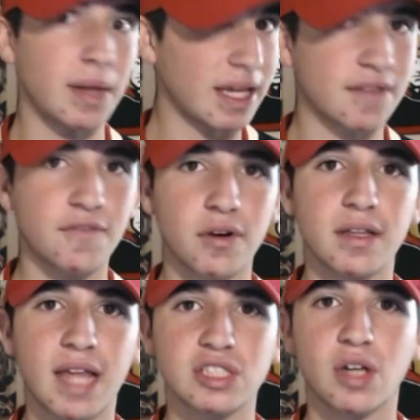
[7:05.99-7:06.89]
playing his first
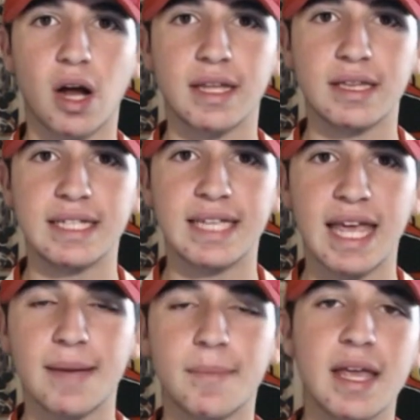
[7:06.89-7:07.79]
National Hockey League
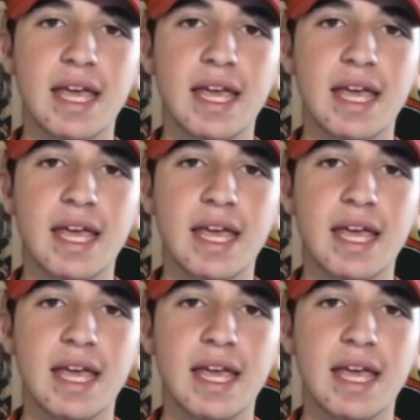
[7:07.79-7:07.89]
game